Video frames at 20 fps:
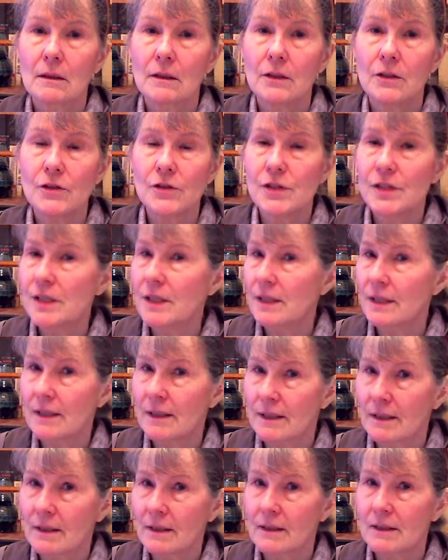You see,
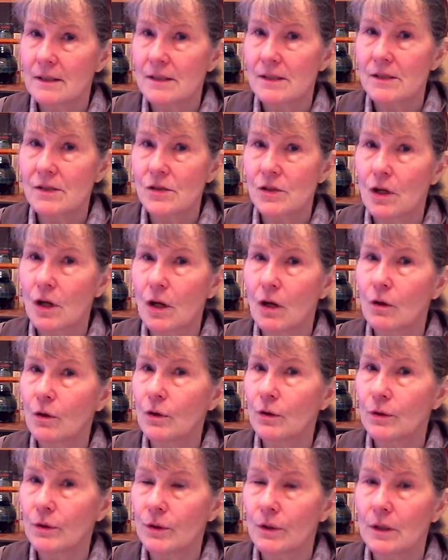this is all
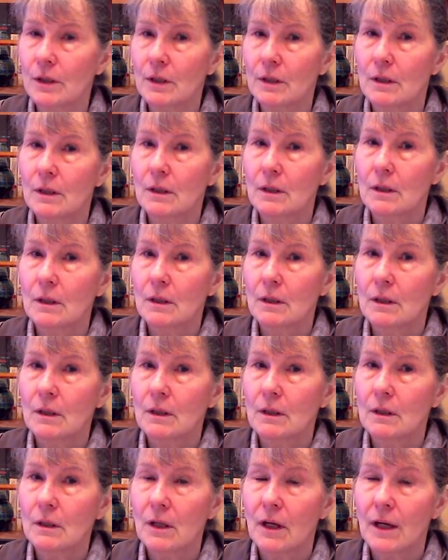good.
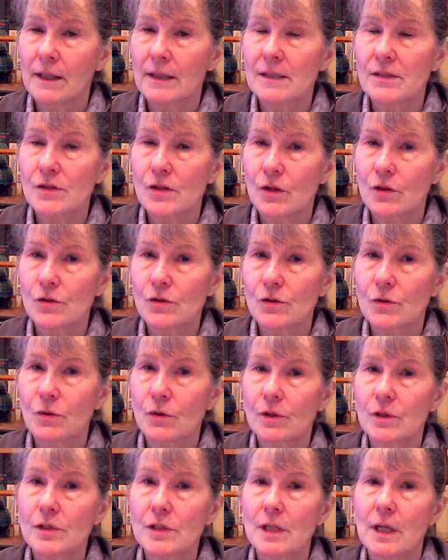God is our
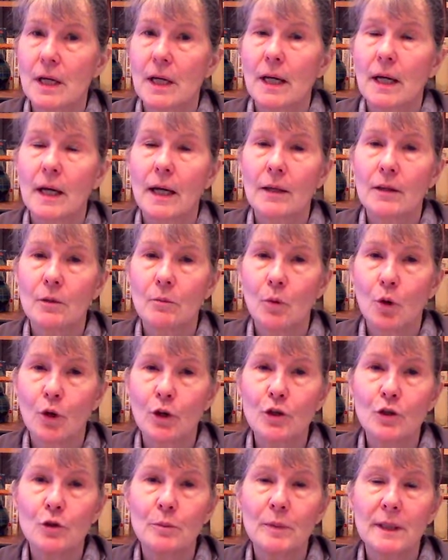source. And the more
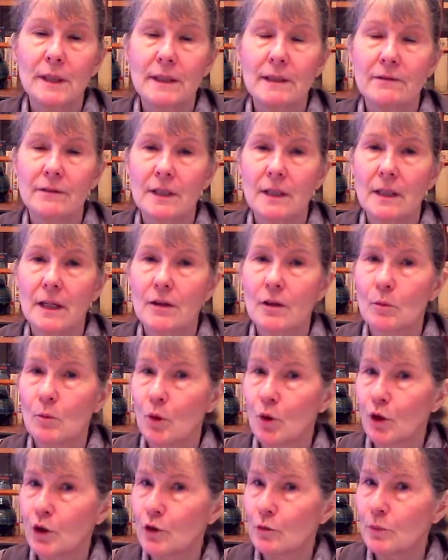you believe it, and the
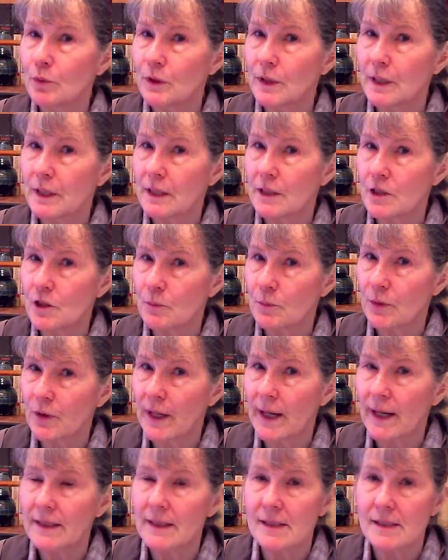more you put it into
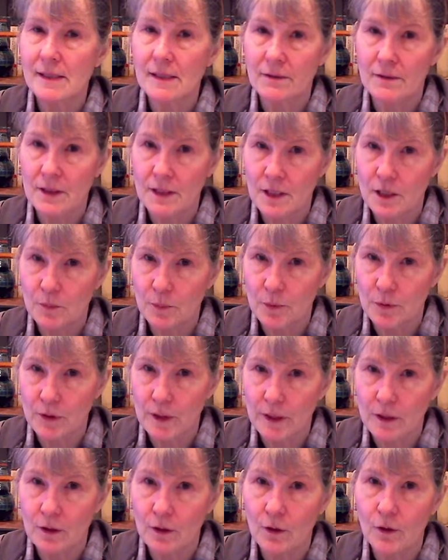practice, and the deeper
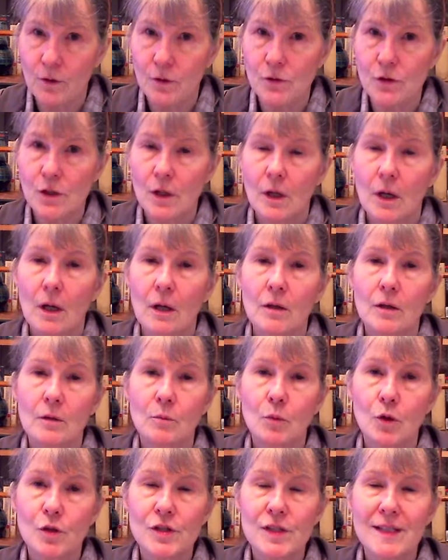it goes, the
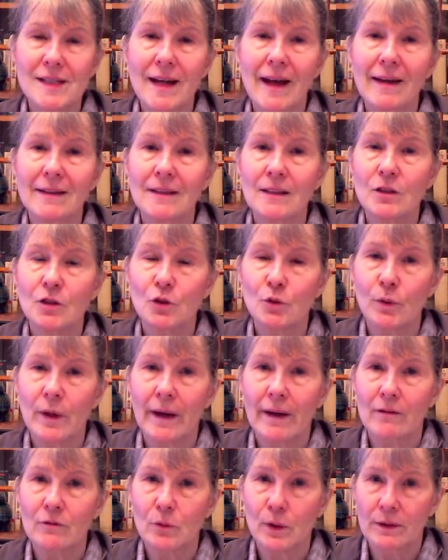more standing you
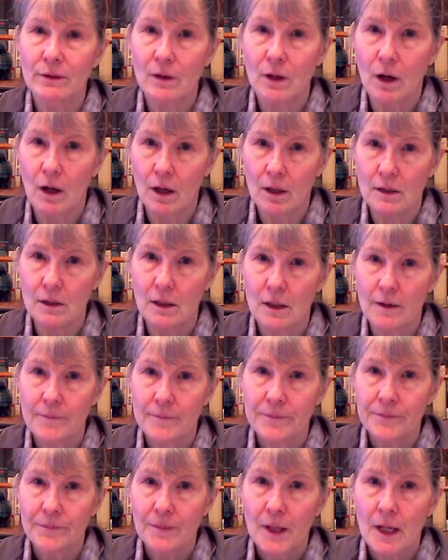have with God,
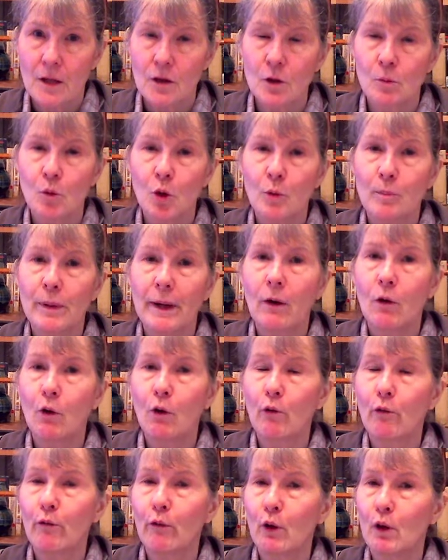the more
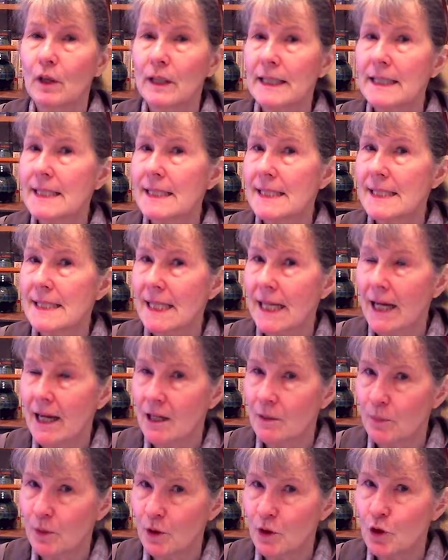powerful He is
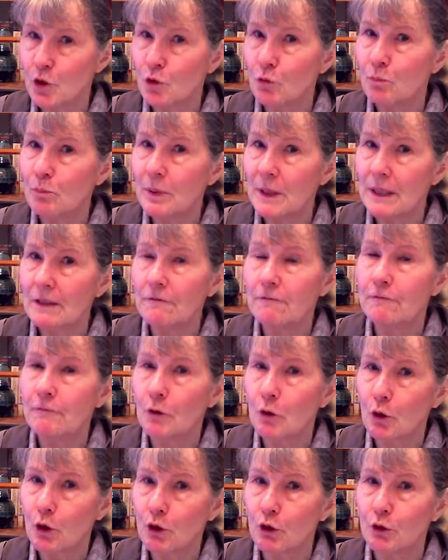able to be
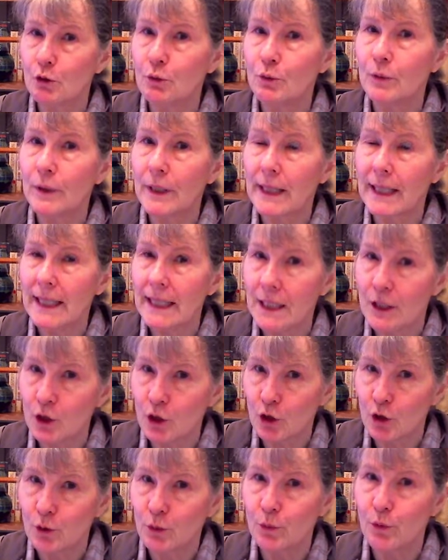for you, in
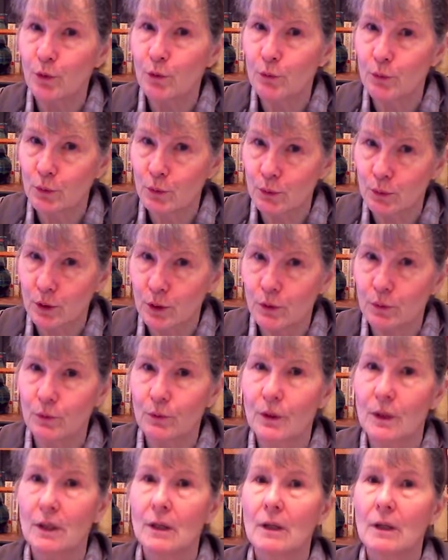you, through you,